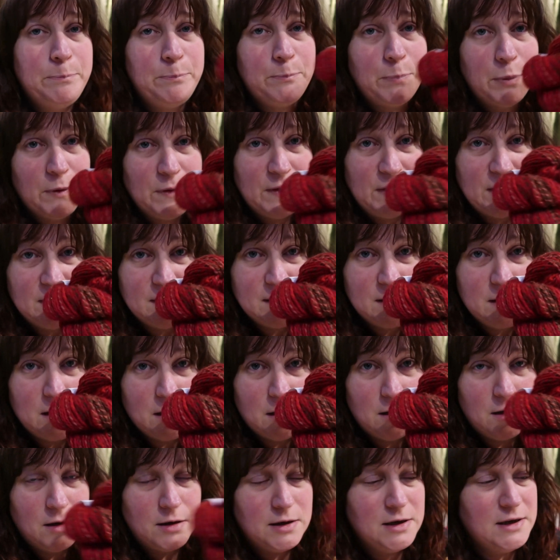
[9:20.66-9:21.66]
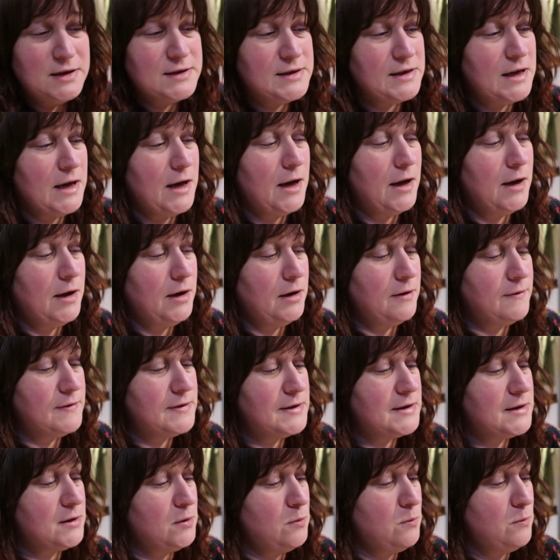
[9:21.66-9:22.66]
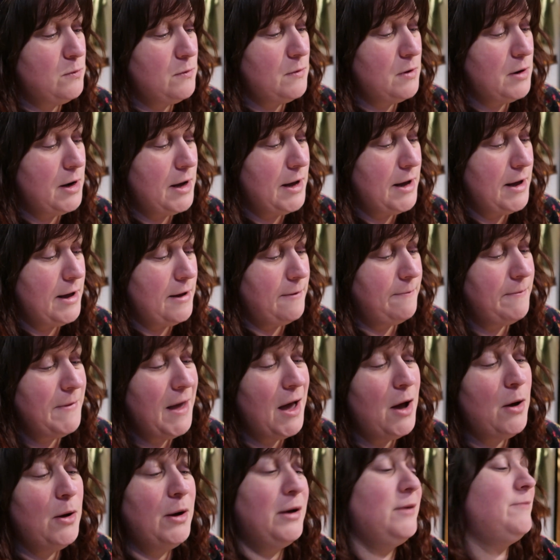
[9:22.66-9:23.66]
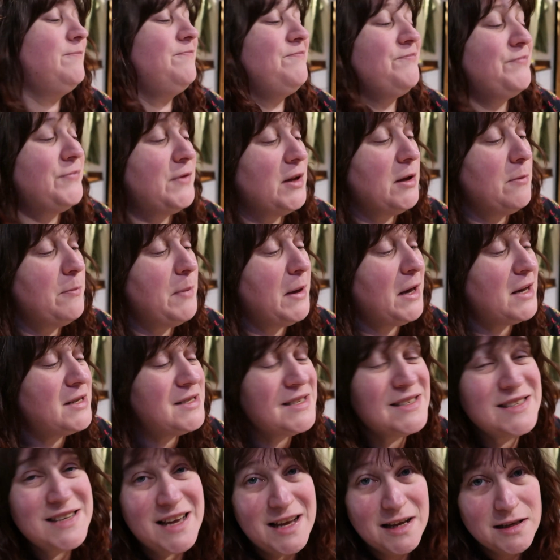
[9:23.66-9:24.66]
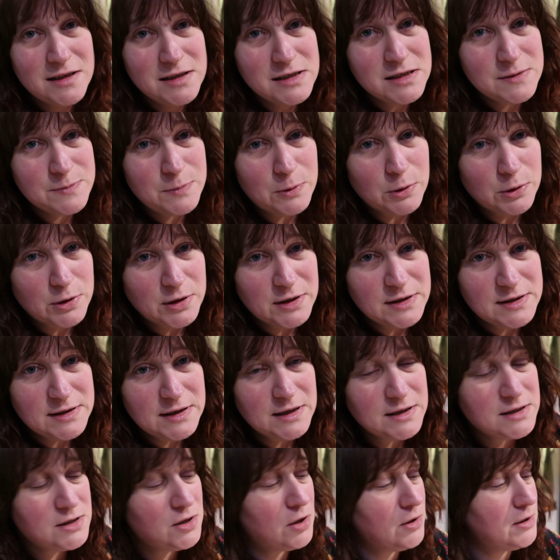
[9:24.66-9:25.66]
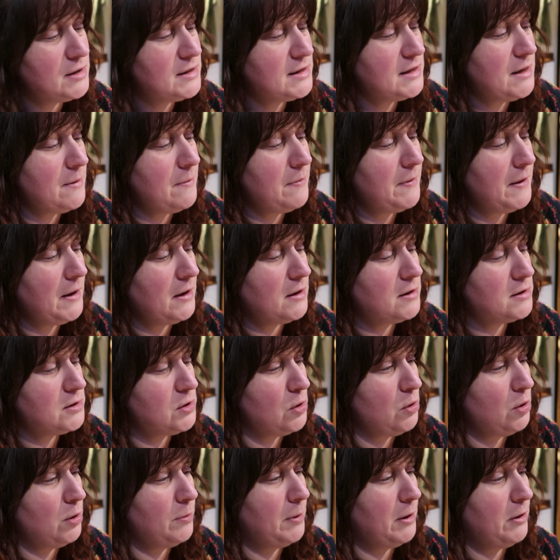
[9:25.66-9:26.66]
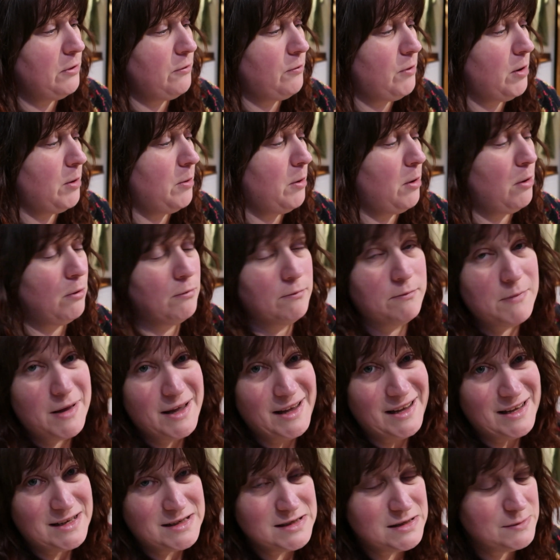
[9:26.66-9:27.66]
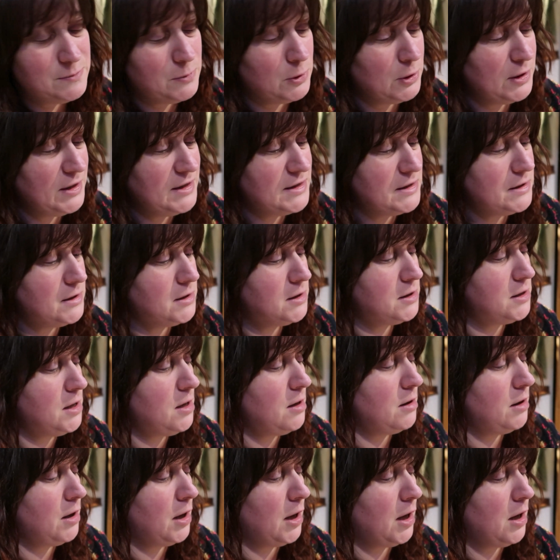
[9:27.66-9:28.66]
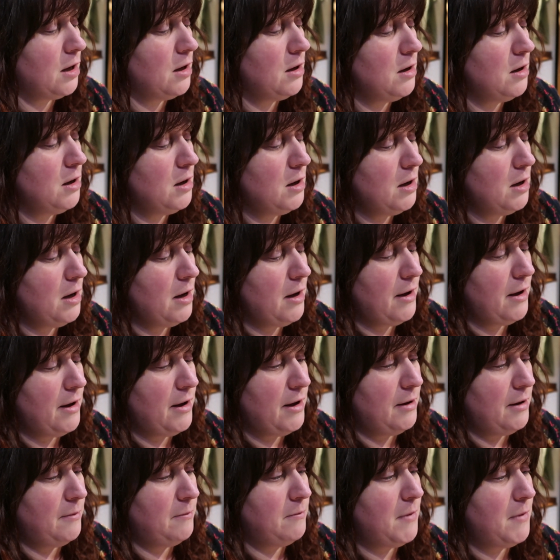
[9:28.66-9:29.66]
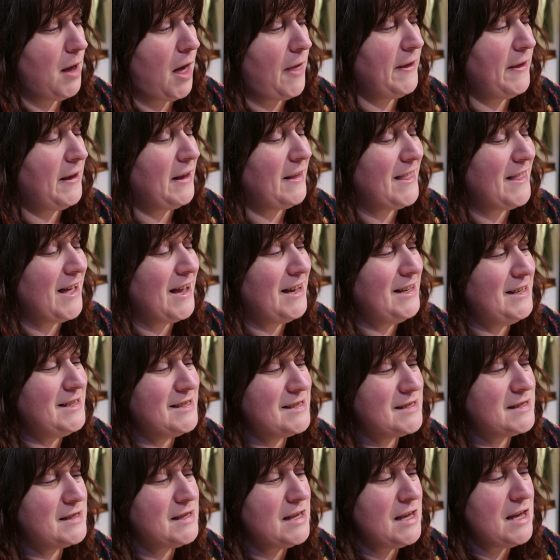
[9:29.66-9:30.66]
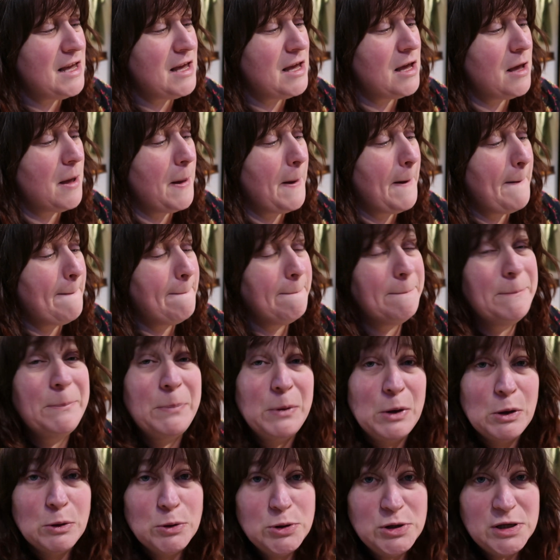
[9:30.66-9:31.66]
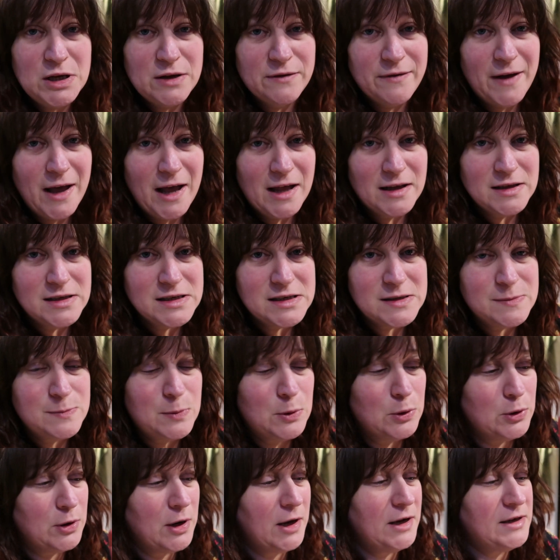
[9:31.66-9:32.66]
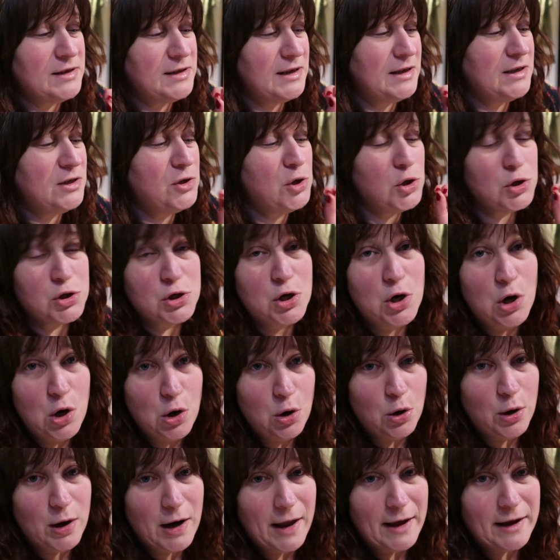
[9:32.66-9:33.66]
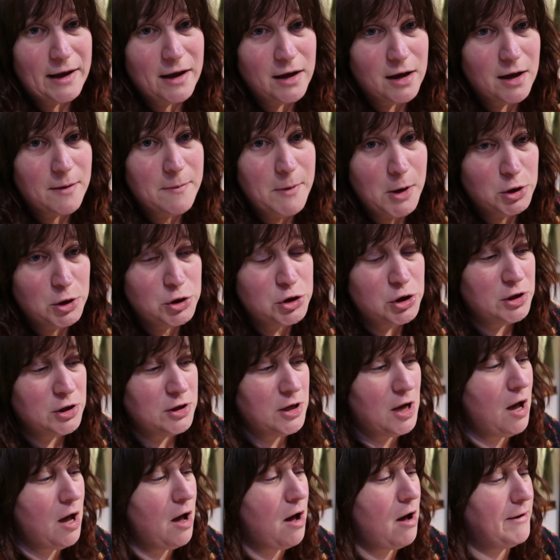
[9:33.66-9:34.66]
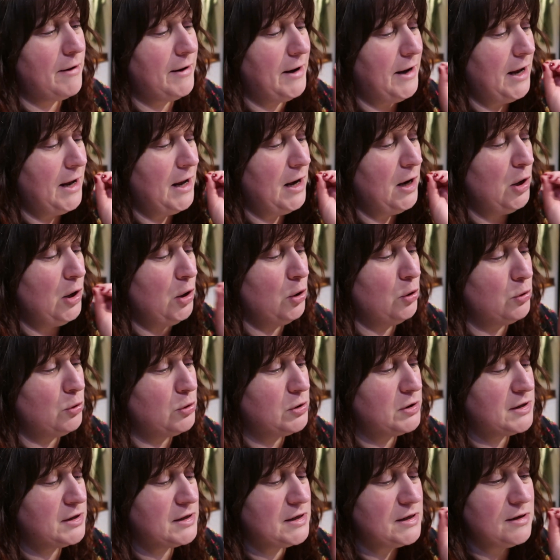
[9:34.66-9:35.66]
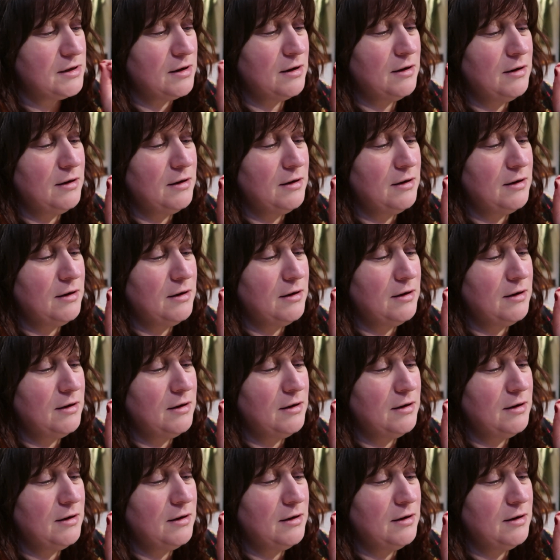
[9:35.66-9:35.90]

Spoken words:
But this yarn is kind of somewhere, because it's hand spun, you see, it's not the same thickness all the way through, or my hand spun isn't, certainly. I think that is the beauty of hand spun, is it doesn't look like a commercial yarn, it looks